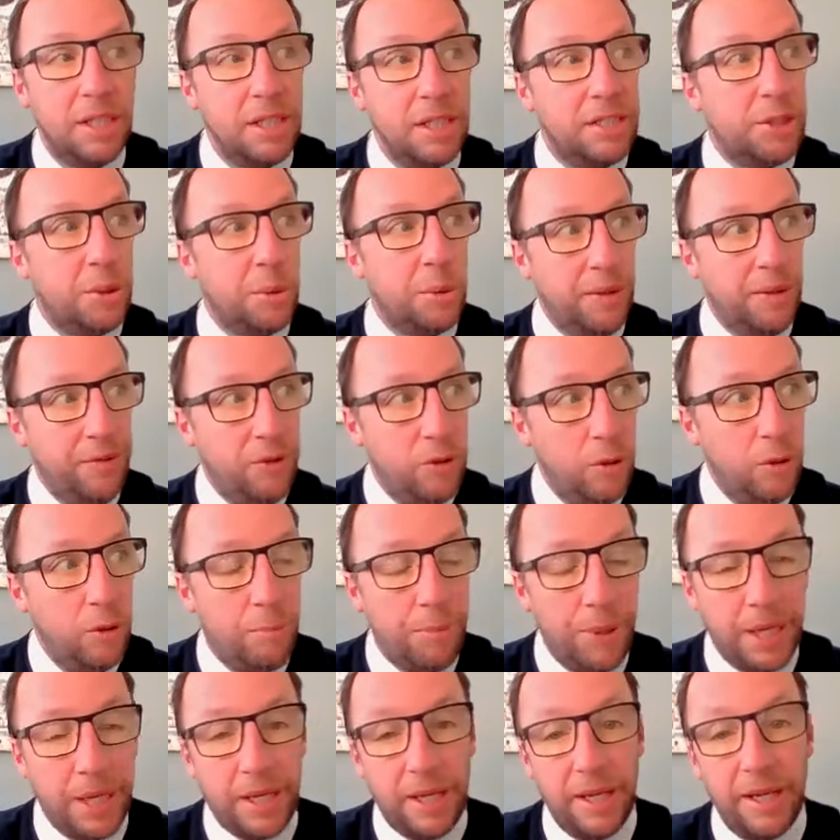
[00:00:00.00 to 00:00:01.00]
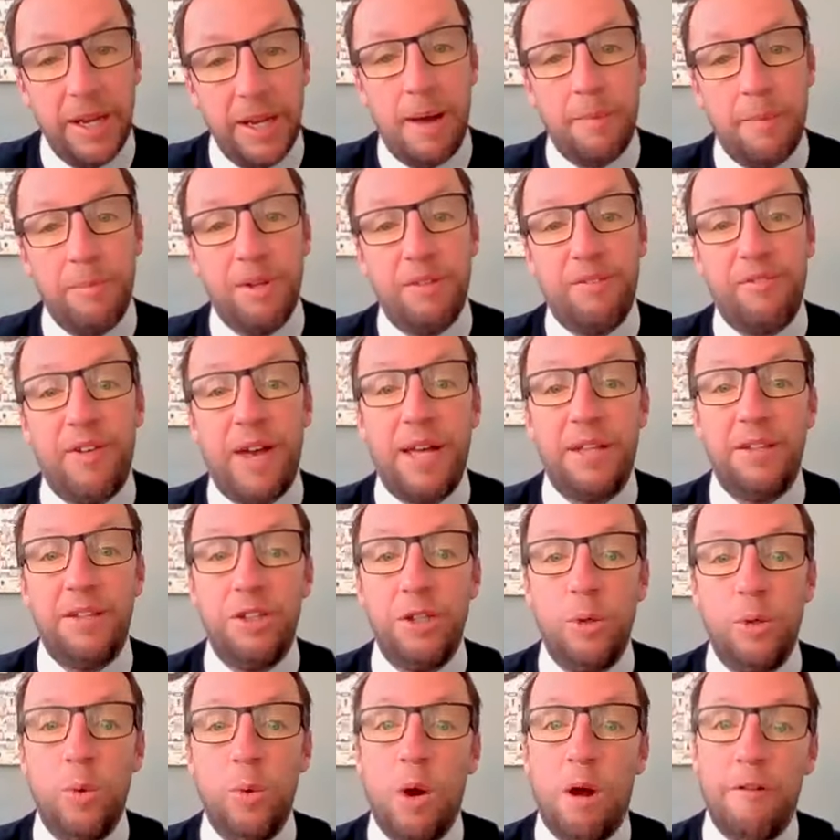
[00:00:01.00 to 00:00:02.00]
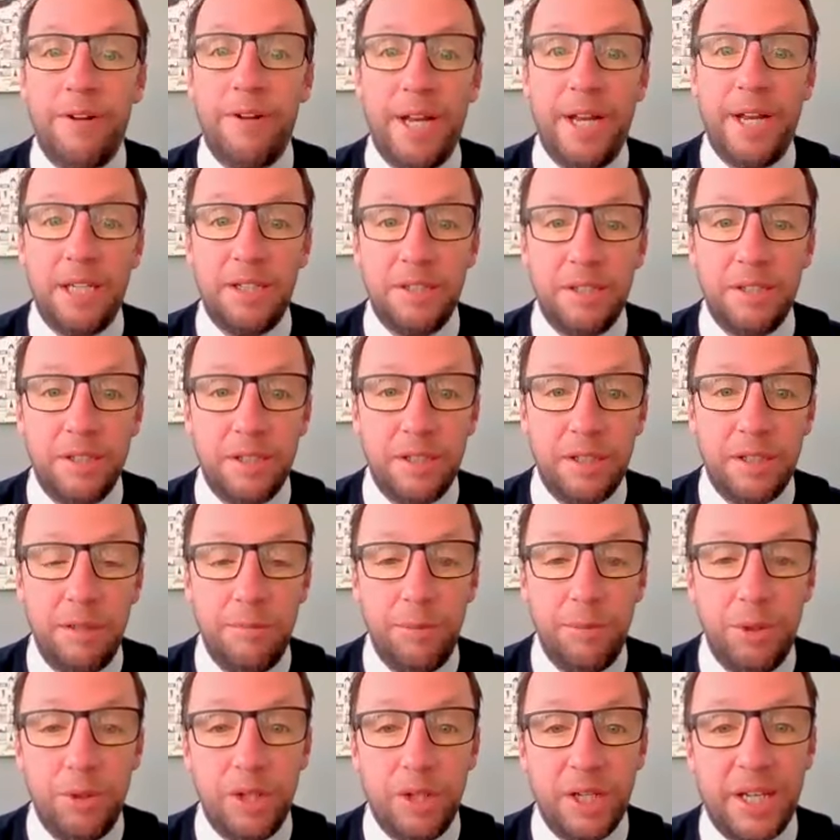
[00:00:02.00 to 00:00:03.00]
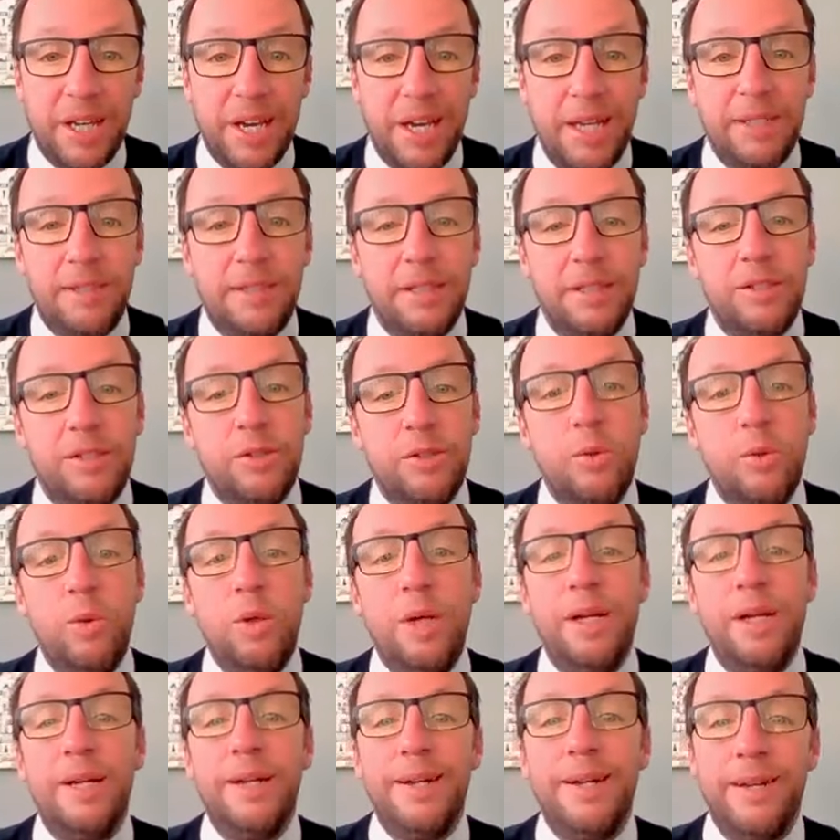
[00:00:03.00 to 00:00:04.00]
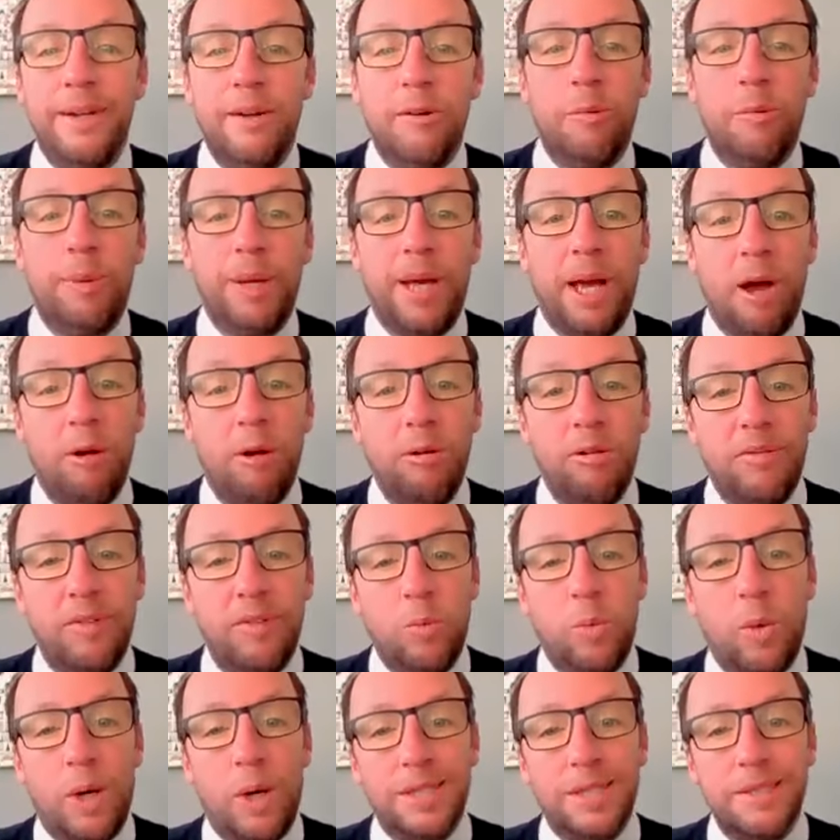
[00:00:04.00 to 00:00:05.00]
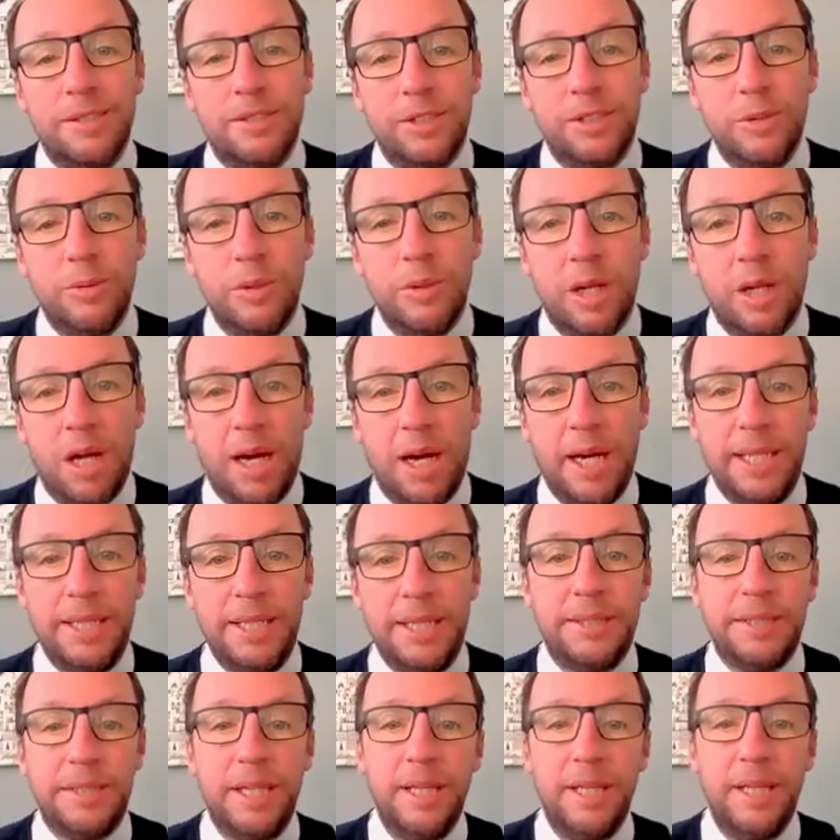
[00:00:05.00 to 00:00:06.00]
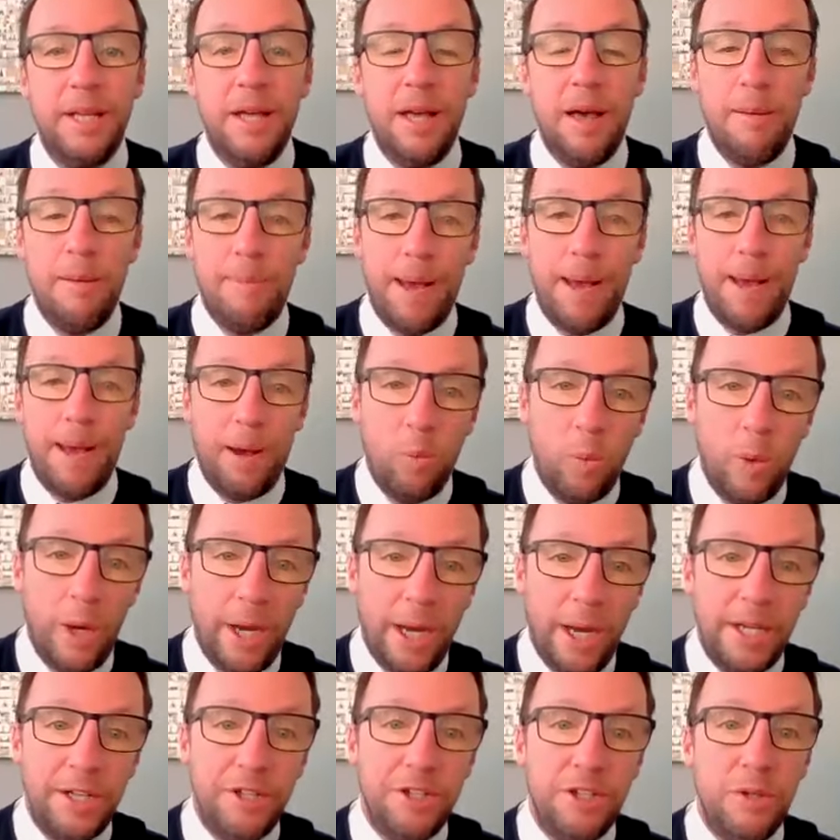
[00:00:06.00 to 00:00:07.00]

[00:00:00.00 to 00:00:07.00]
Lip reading: So if you're picking up the fact that you are an excellent communicator, talk a little bit over 1-2 lines about where